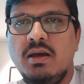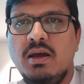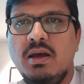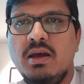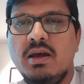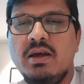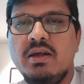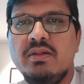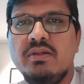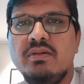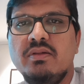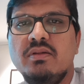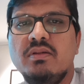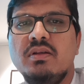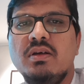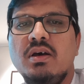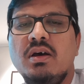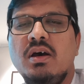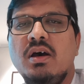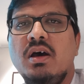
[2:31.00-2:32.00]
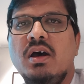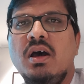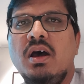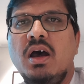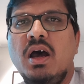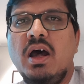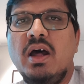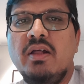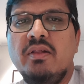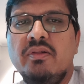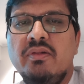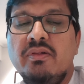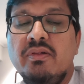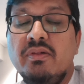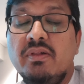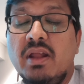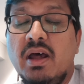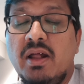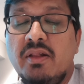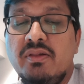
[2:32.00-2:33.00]
And
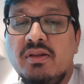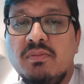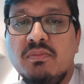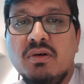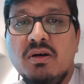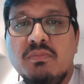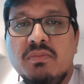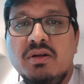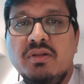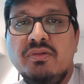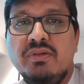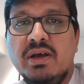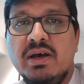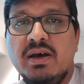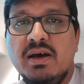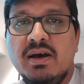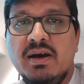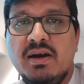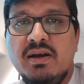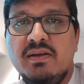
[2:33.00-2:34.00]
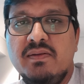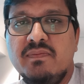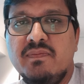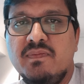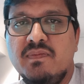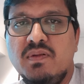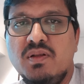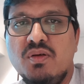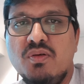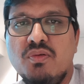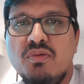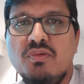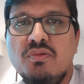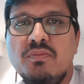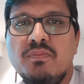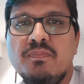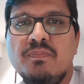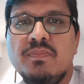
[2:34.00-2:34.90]
at the moment that I flew,